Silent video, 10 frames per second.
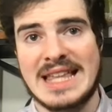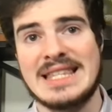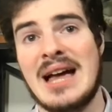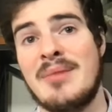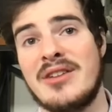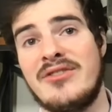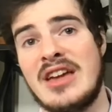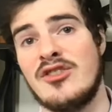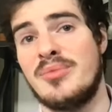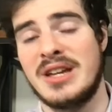It's not my
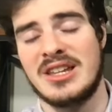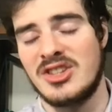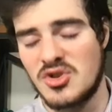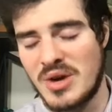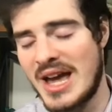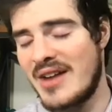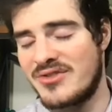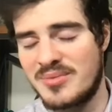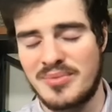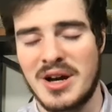favorite pick in the
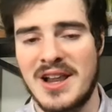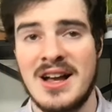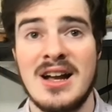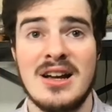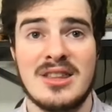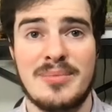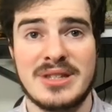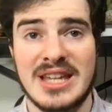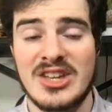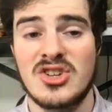draft, but the
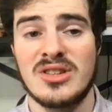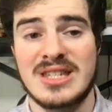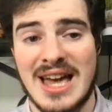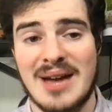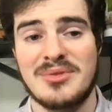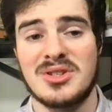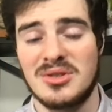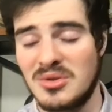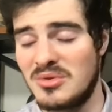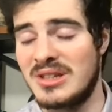potential is
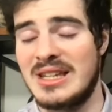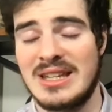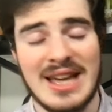absolutely,